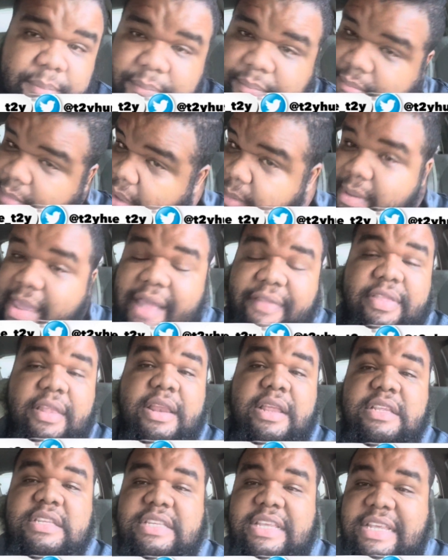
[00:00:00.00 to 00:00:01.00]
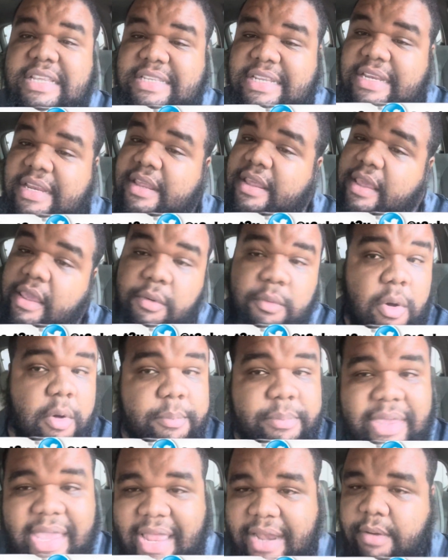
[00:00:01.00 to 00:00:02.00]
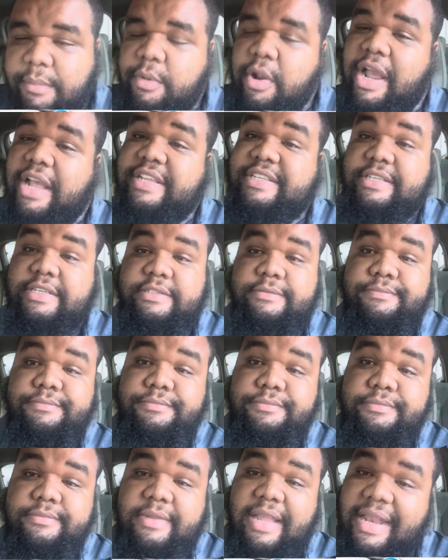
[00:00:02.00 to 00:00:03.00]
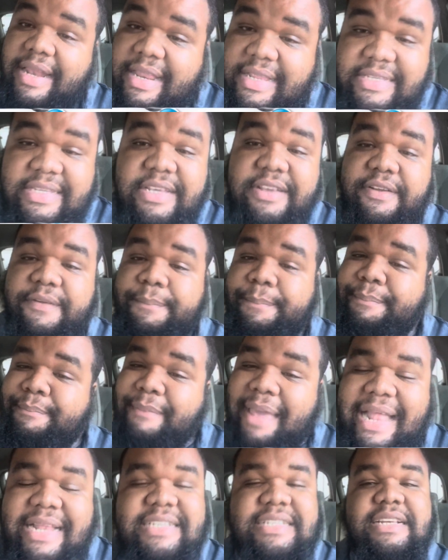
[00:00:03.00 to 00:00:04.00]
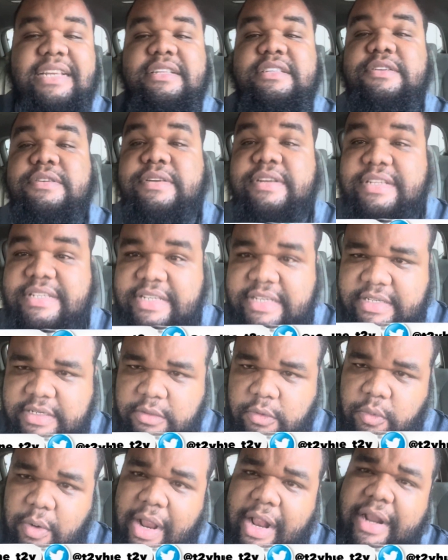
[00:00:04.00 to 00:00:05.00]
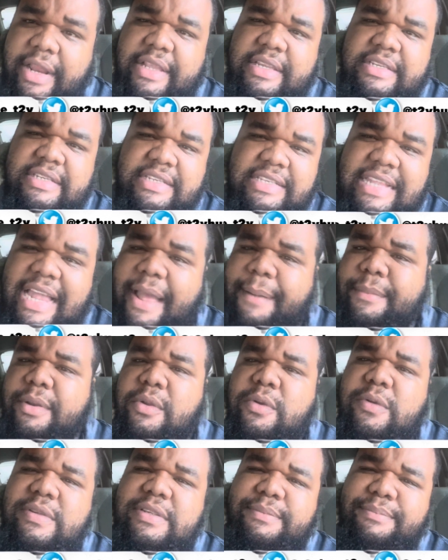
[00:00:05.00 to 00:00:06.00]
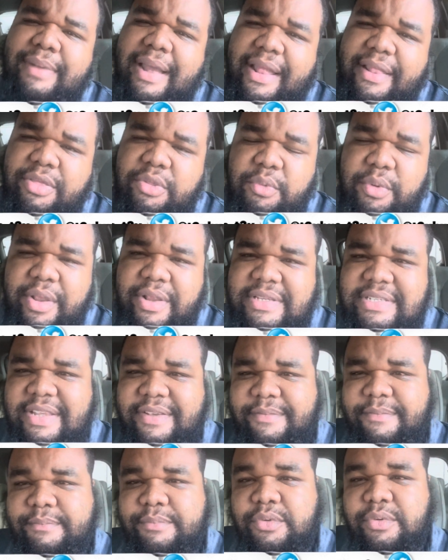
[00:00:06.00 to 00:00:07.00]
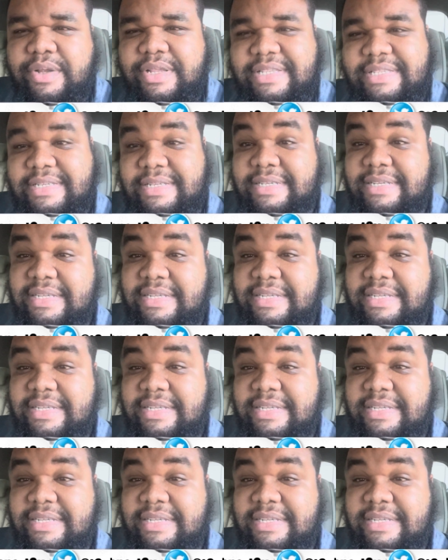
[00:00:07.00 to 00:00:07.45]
maybe after this season, he won't be at Nebraska unless he could magically turn the season around and stop losing by three or seven points.